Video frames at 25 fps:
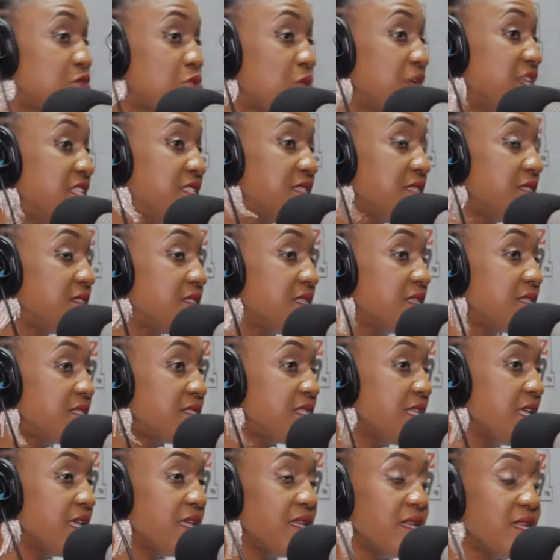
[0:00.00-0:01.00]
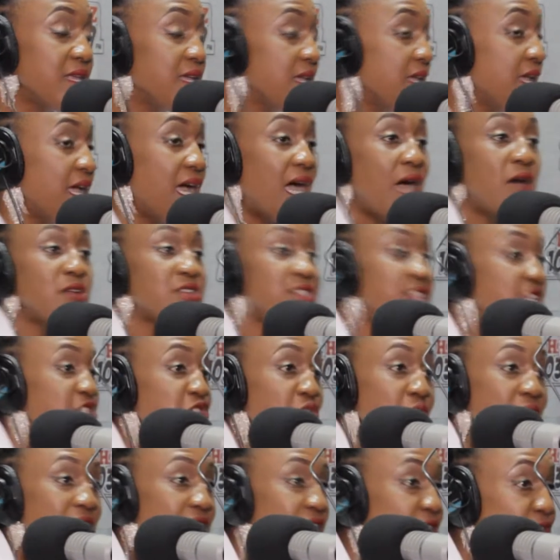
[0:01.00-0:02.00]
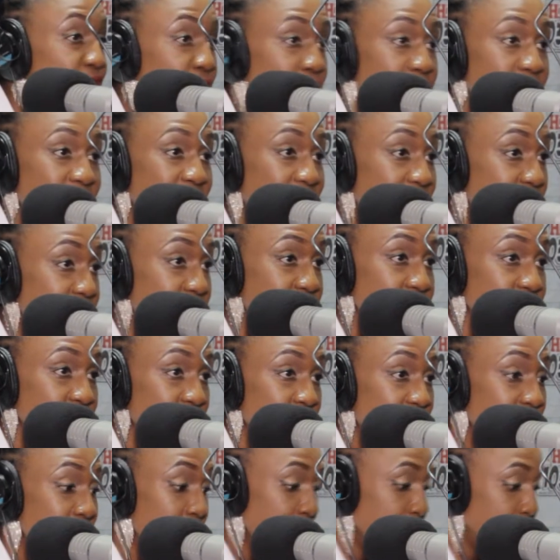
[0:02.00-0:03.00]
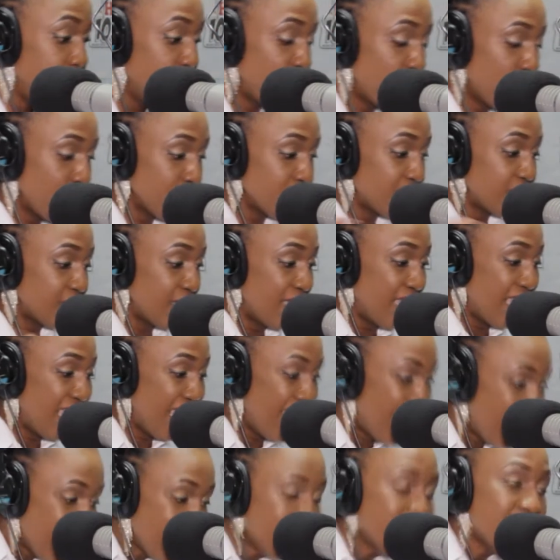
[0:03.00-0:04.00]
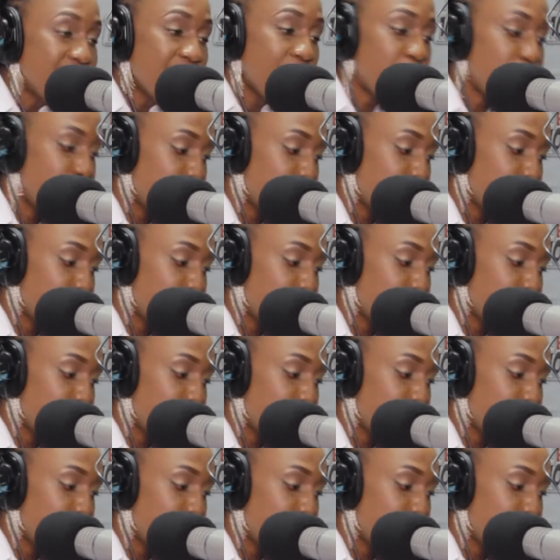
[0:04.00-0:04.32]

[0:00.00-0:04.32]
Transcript: 2016, I was in a totally different place. Because in the